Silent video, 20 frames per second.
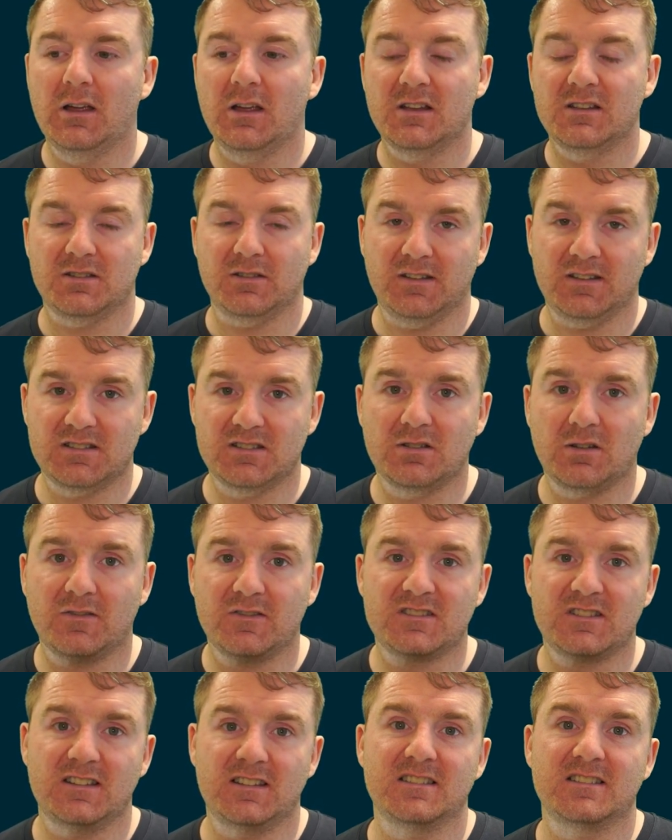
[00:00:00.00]
So this is
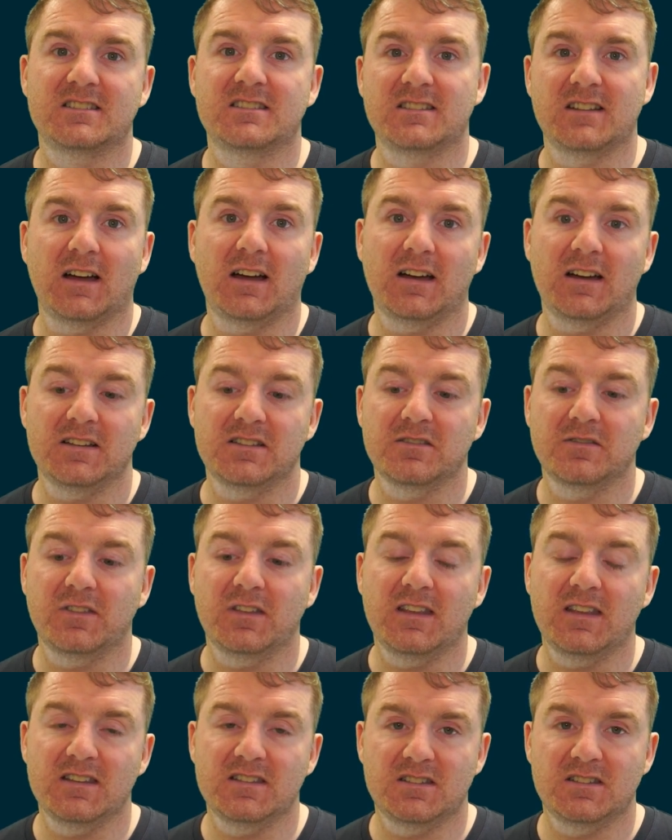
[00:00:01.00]
obviously the size of the
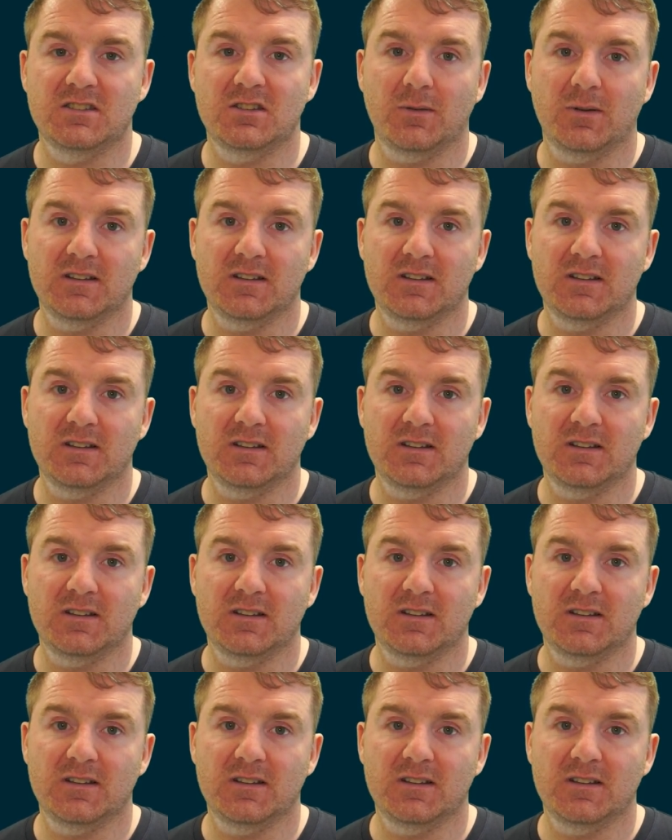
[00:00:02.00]
EC2